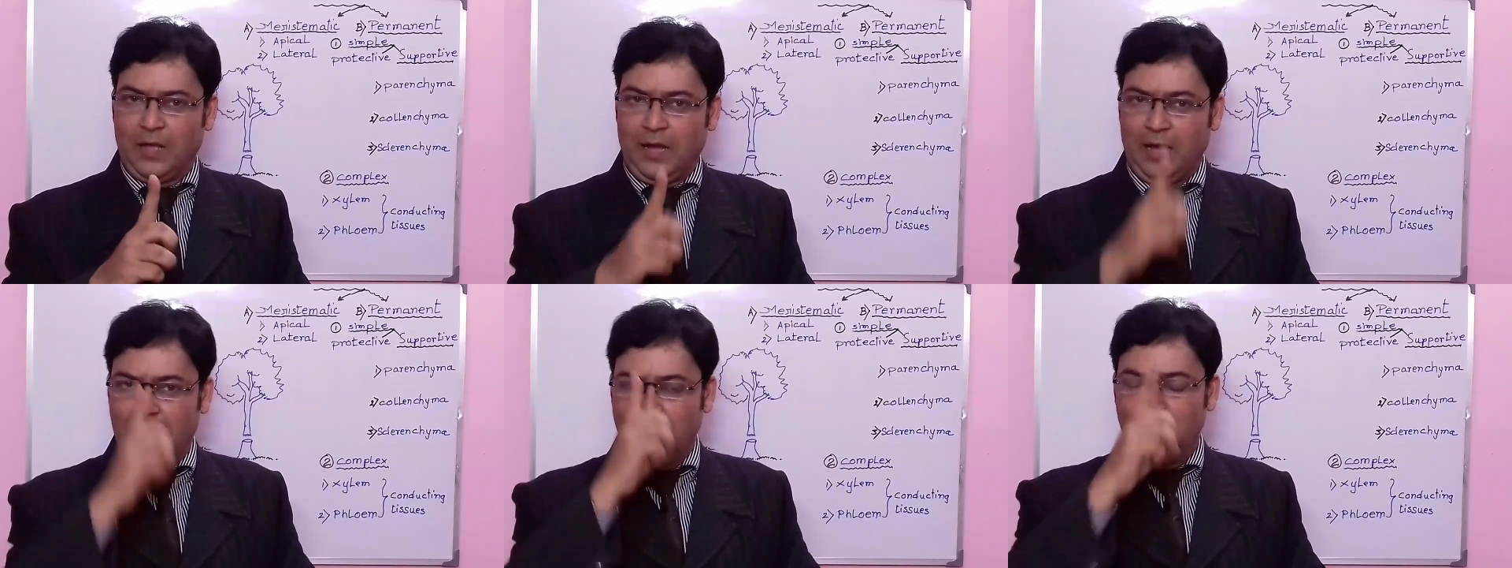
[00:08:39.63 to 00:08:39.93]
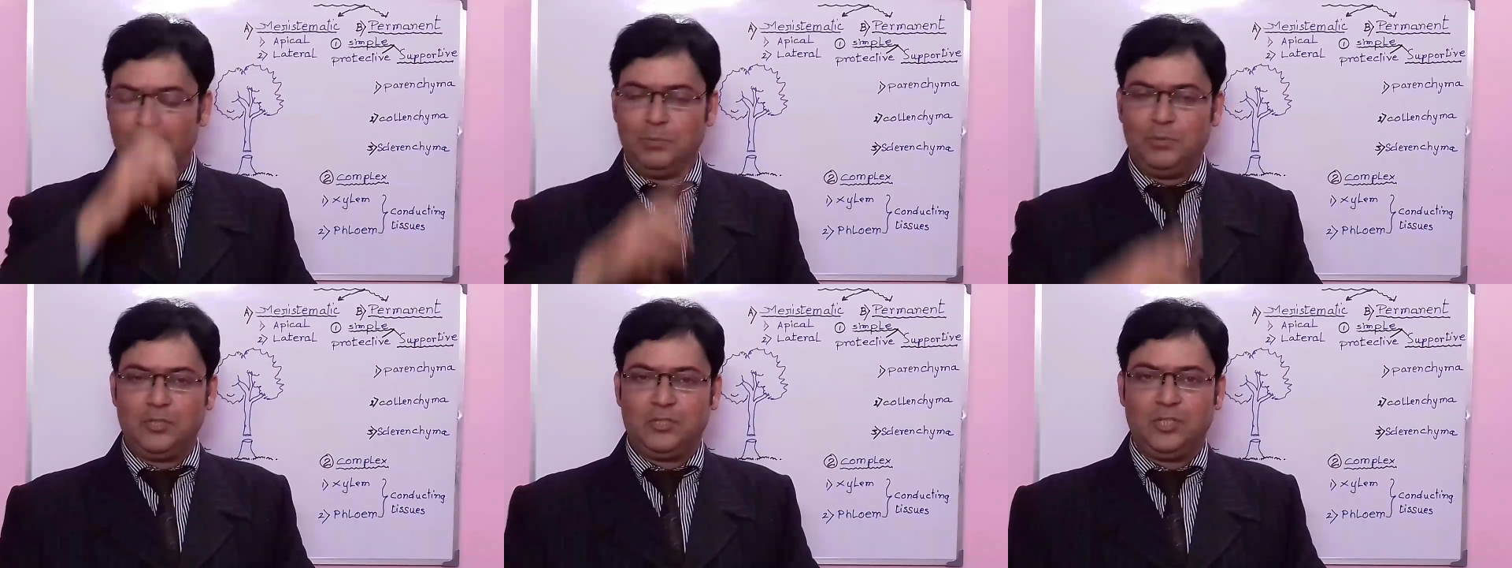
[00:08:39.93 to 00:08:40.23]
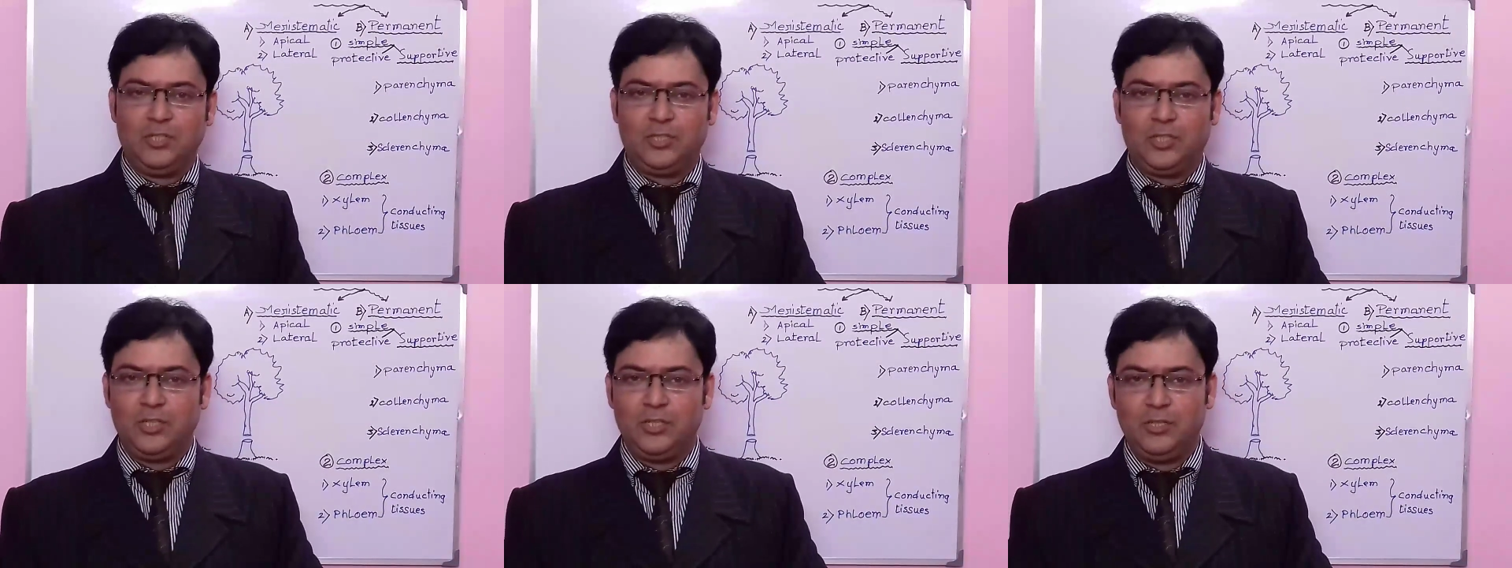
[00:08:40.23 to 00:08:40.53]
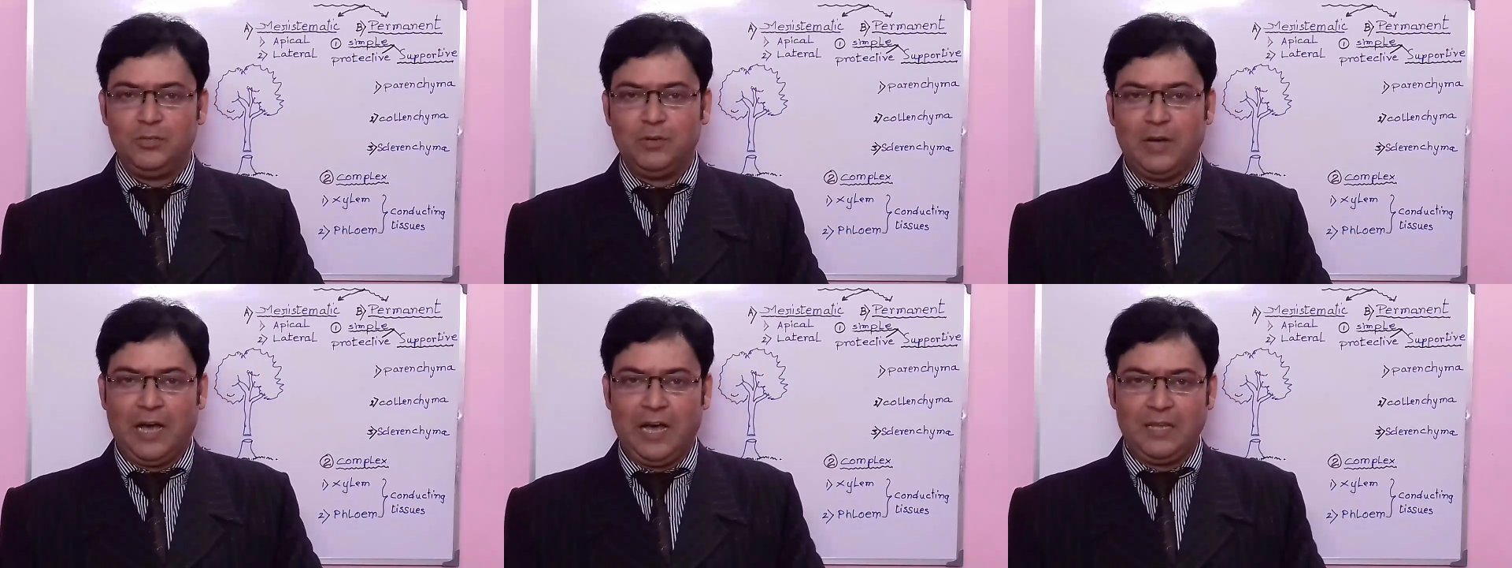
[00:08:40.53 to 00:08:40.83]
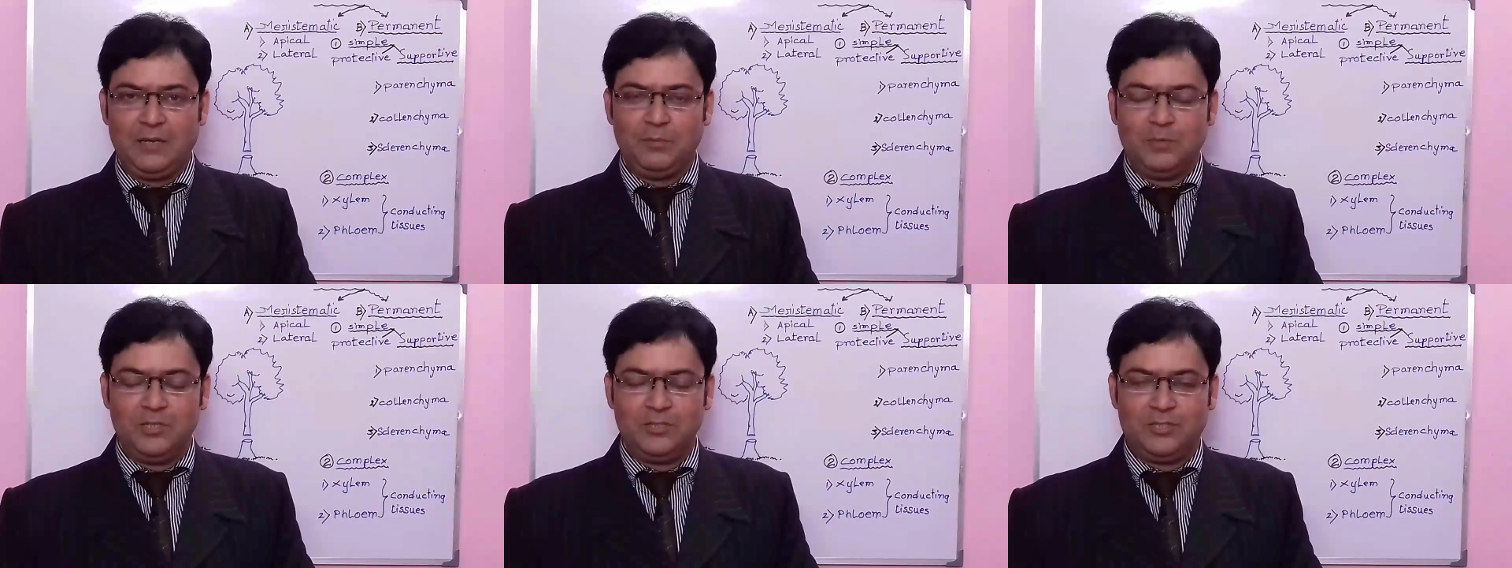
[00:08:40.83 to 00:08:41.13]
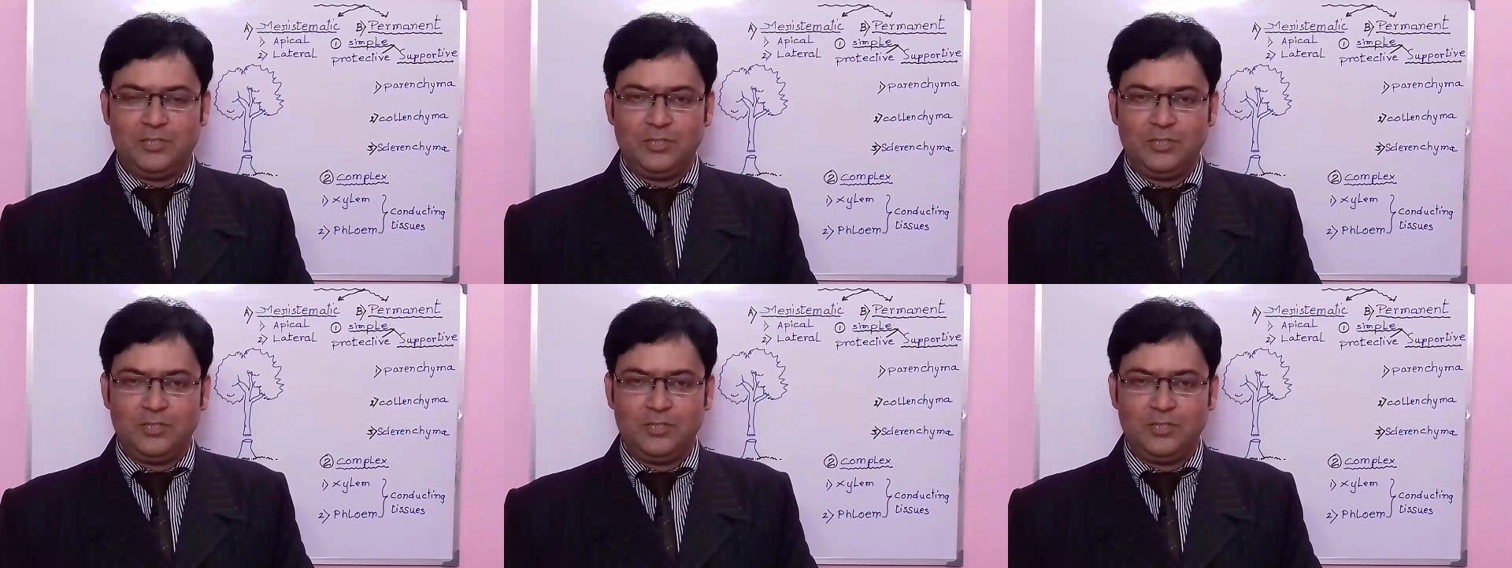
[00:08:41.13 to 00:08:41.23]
I will be teaching you animal